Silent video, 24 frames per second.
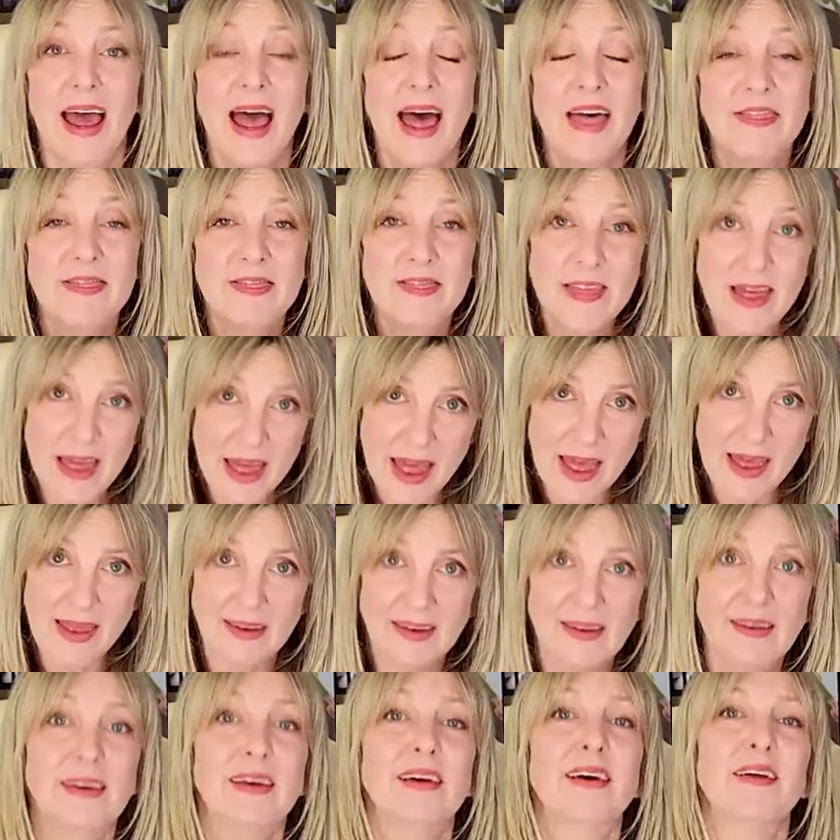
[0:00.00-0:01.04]
and
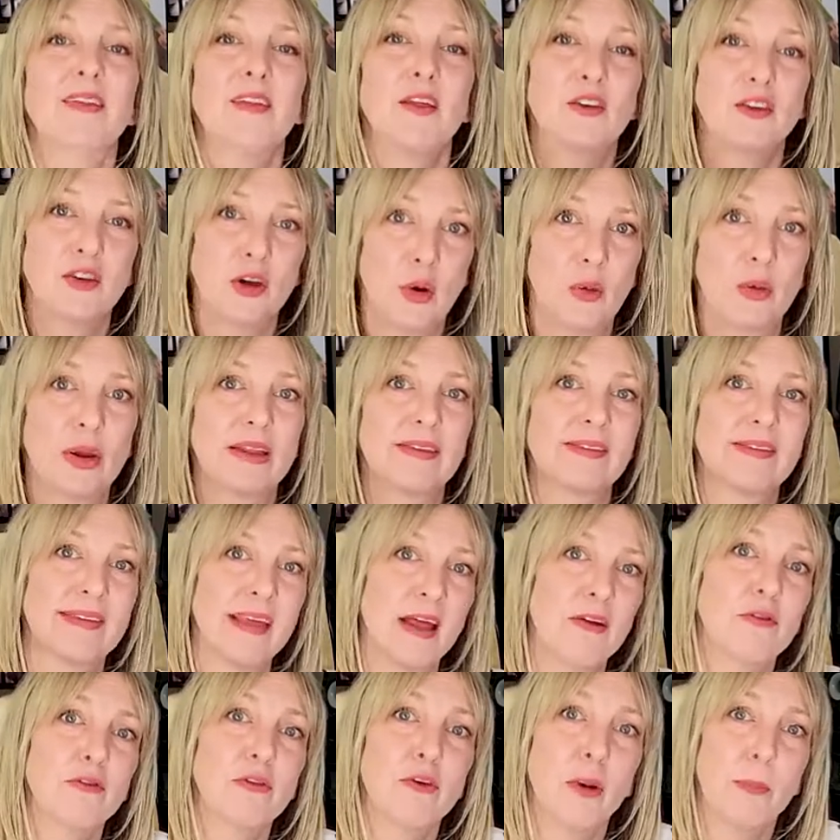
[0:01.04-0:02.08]
then the toe gets
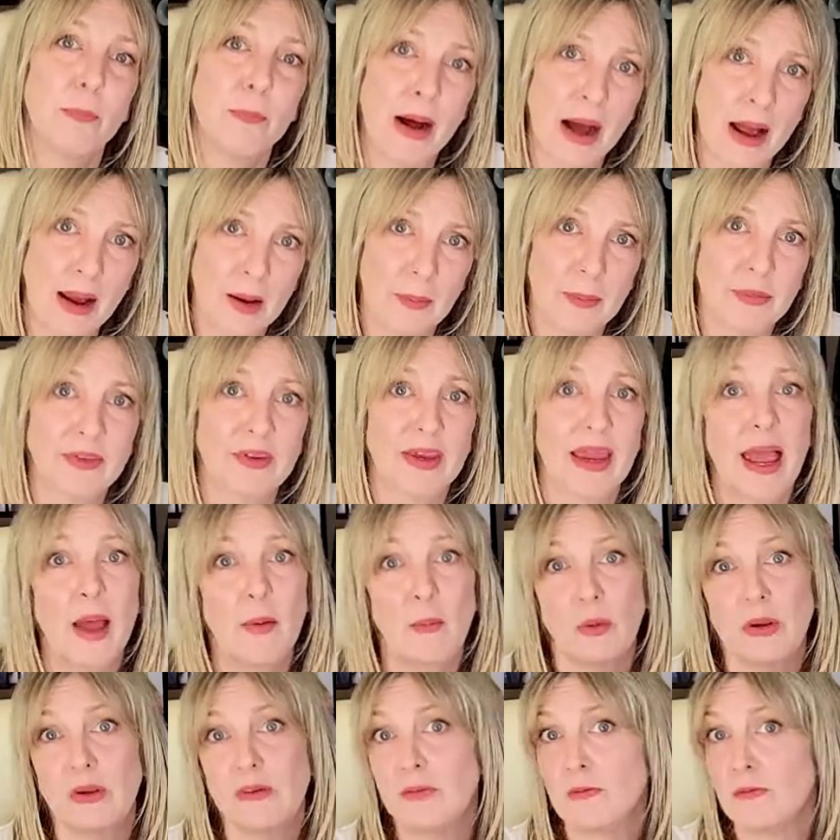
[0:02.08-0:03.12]
sent for a biopsy
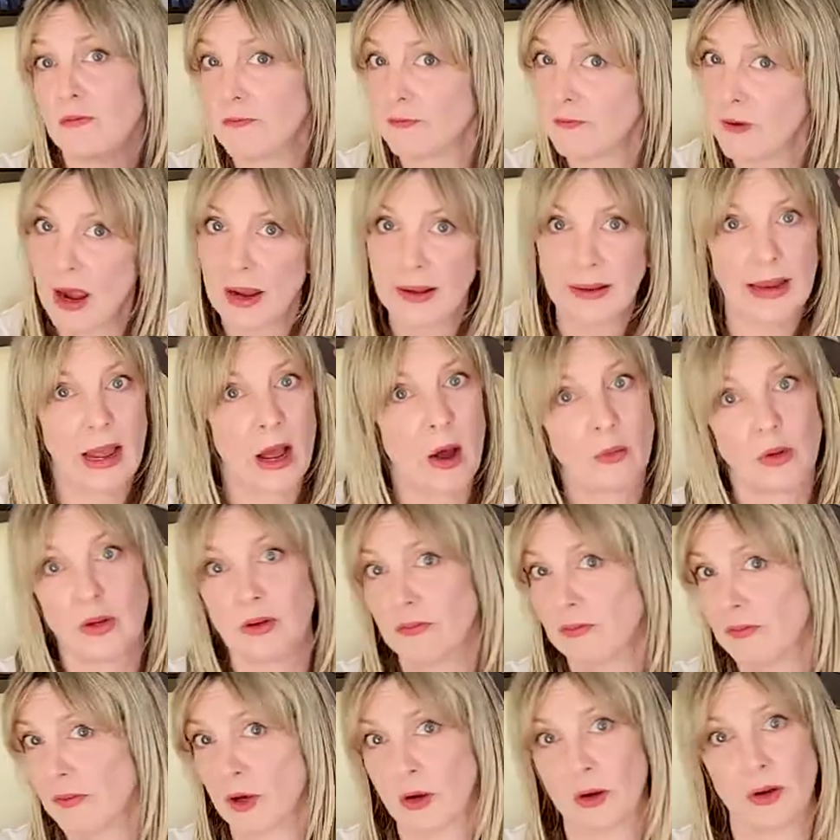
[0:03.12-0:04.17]
and we find out
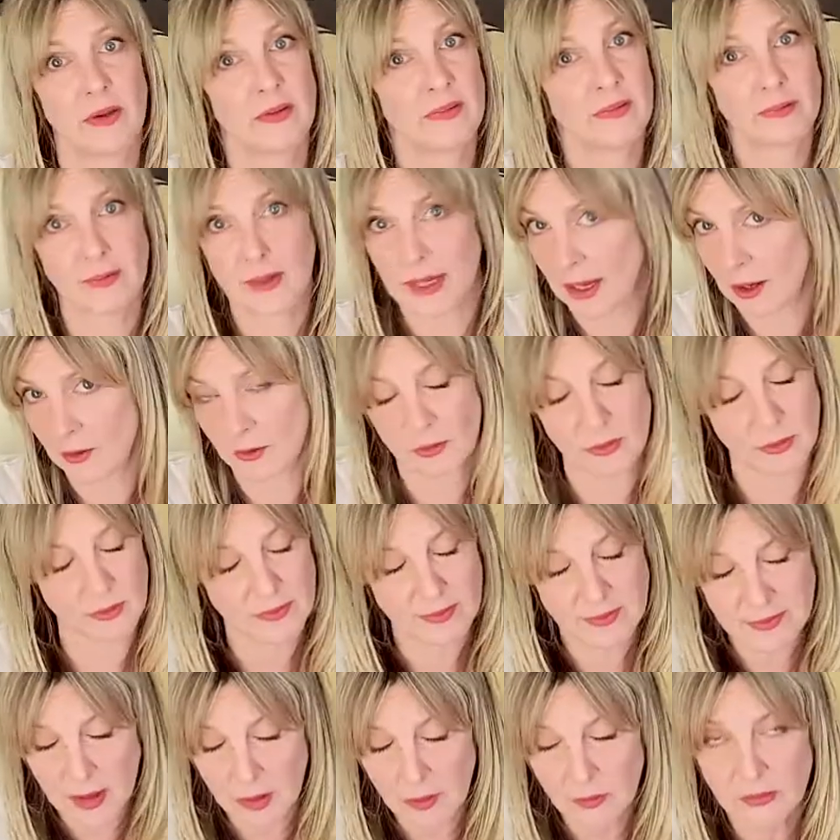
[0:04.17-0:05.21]
if there is
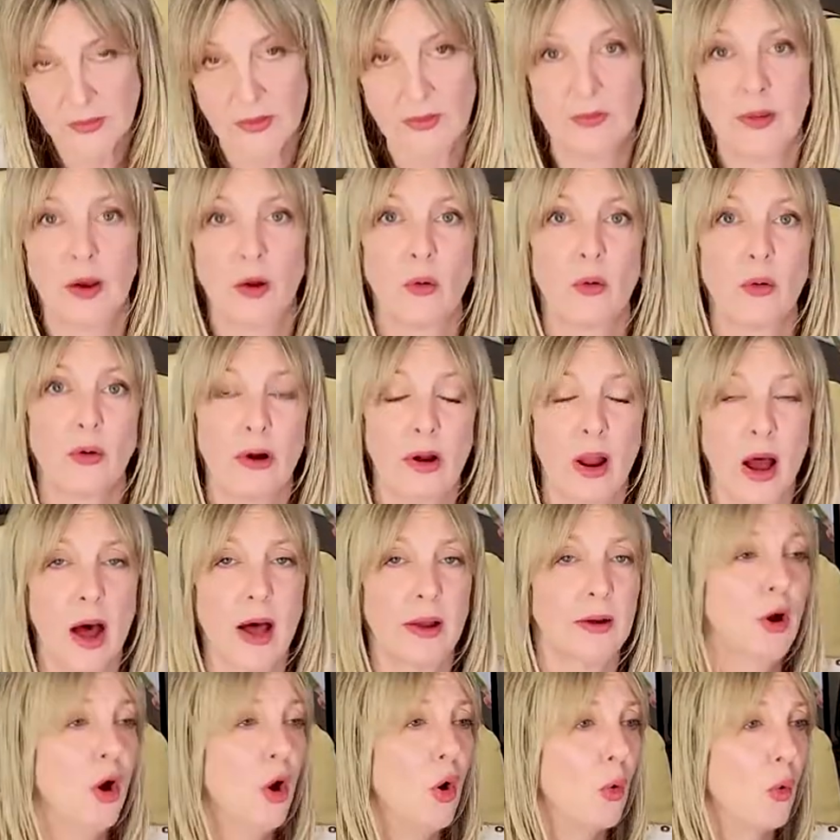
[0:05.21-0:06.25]
cancerous cells in there or
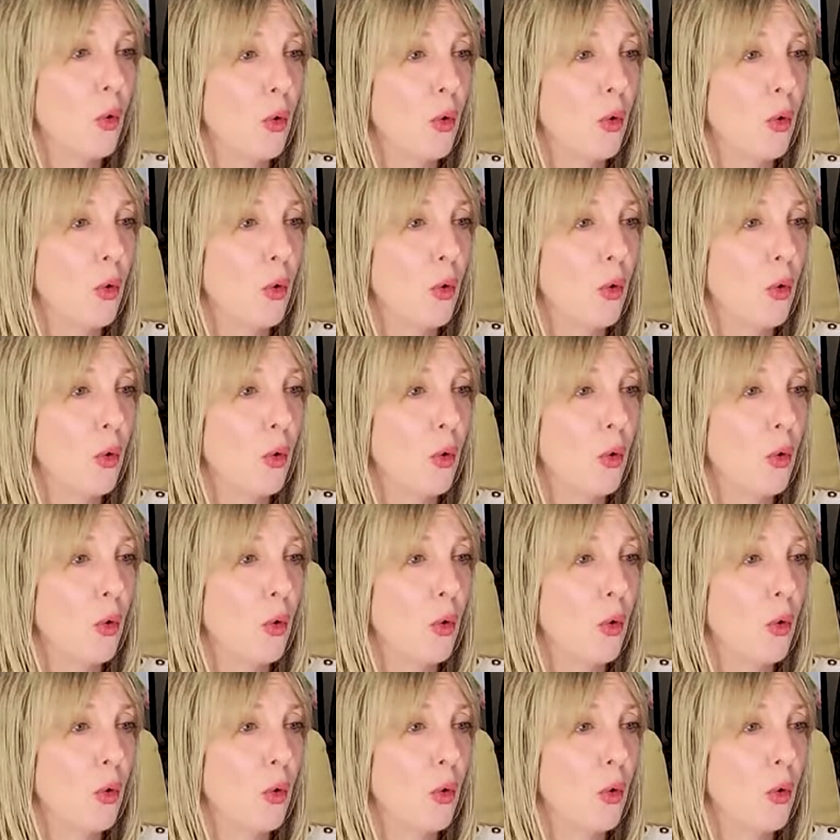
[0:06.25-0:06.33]
not,